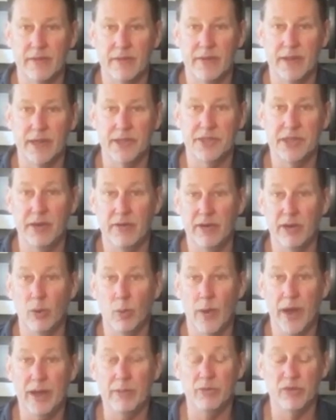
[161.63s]
the Ontario
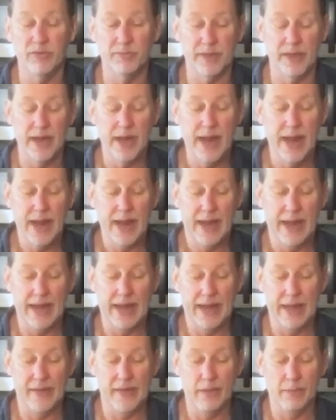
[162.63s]
wine movement.
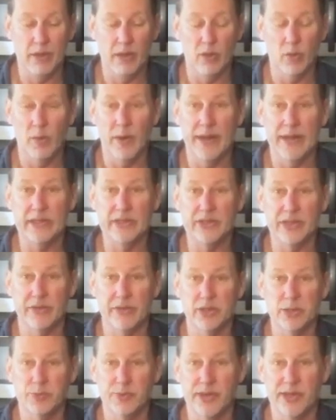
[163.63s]
And they make wines that are
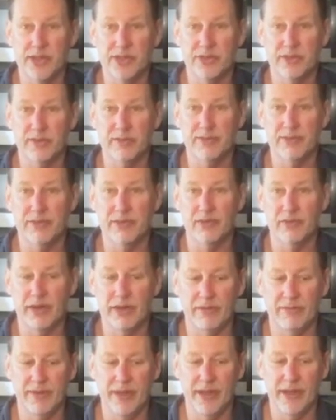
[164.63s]
expressive,
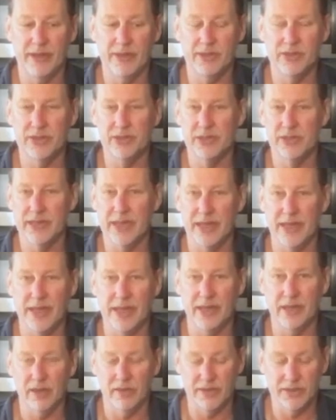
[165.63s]
great values, and,
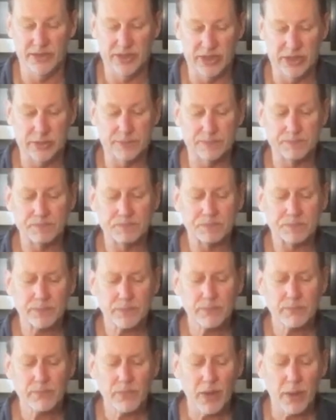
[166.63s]
and delicious.
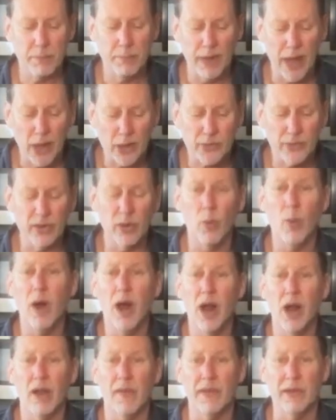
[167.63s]
Baco
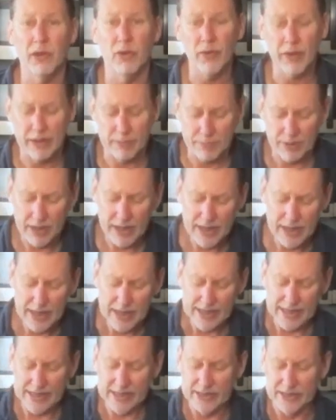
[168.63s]
Noir, the grape,
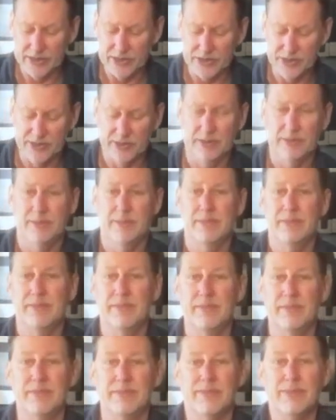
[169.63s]
is
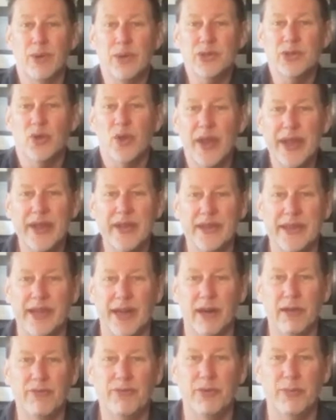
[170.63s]
most likely
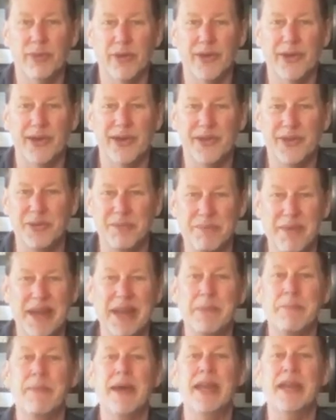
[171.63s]
unfamiliar to
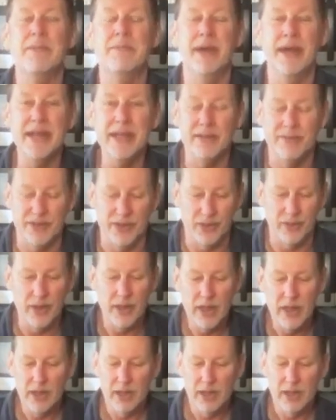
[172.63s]
many, many, many of you.